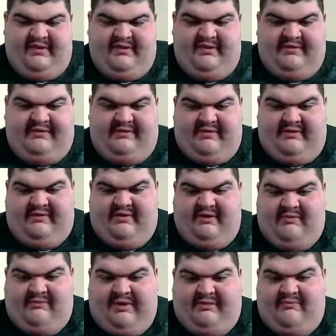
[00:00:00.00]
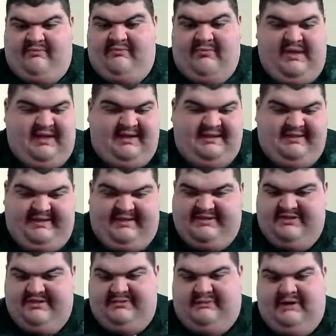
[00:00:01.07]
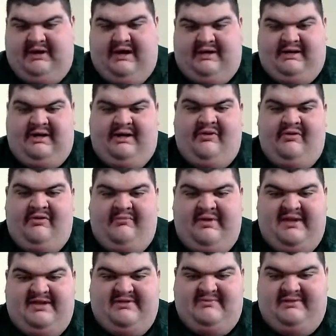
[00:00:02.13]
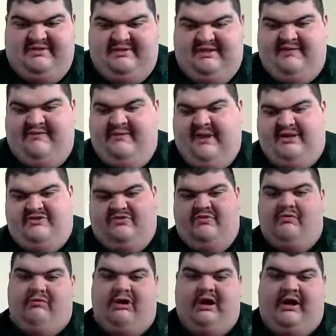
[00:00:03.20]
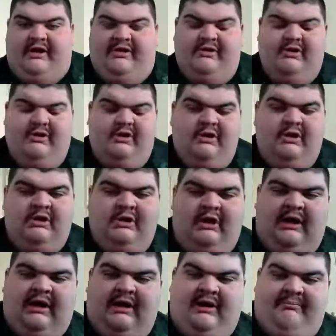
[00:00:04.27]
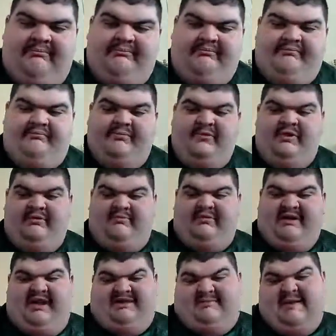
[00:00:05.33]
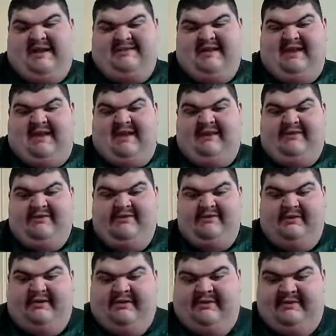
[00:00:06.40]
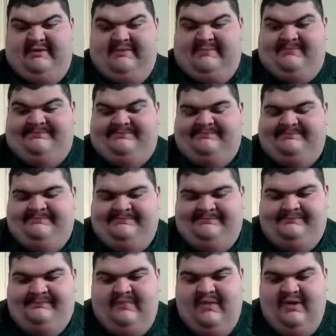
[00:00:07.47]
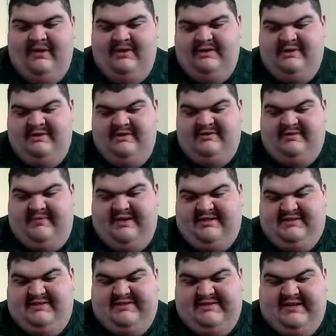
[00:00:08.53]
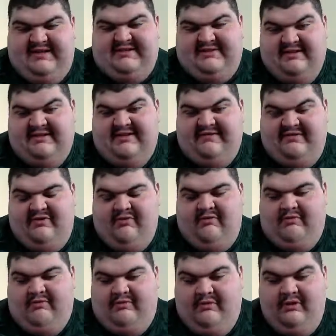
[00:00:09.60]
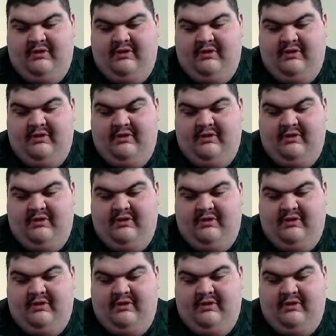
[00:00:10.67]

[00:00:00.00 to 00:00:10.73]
different like with Miz against The Rock. I know the Miz wants to have a match with The Rock. But that's my take. So basically, Cena's gonna definitely go over.